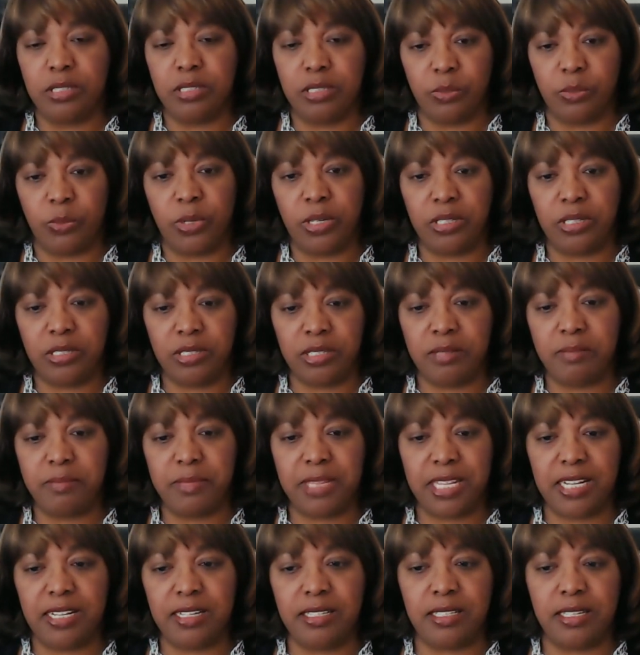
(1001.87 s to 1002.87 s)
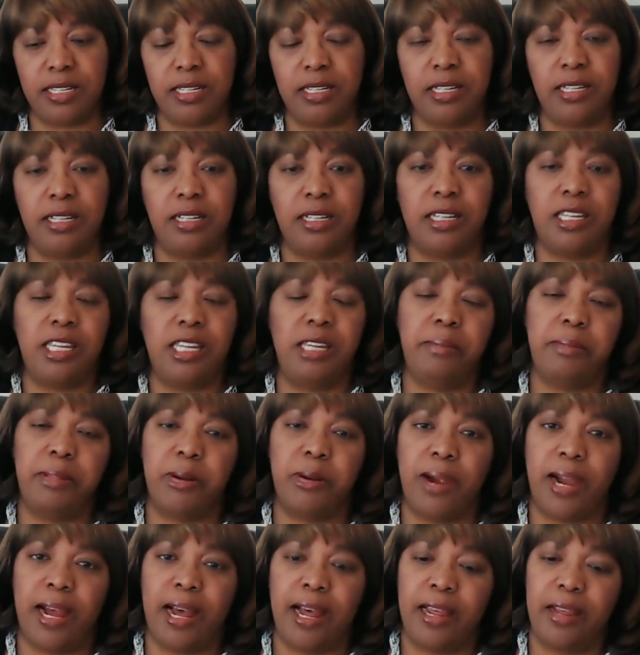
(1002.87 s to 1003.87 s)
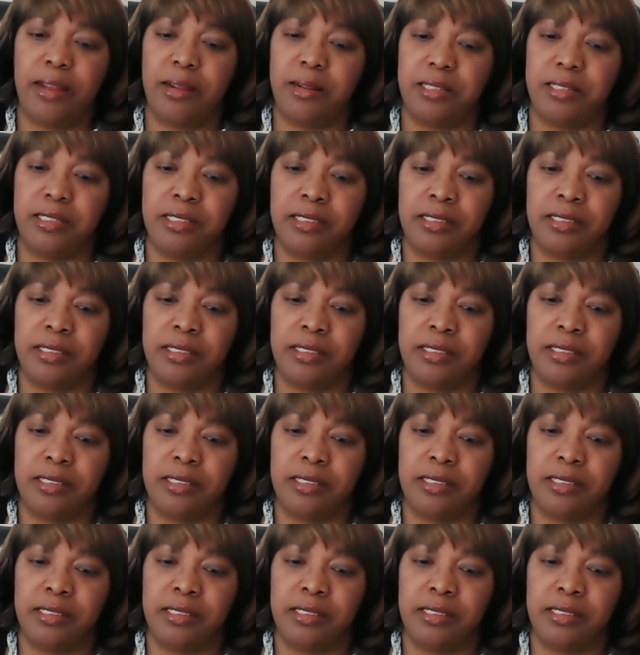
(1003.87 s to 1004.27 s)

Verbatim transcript: what are some things they need to keep their eye on?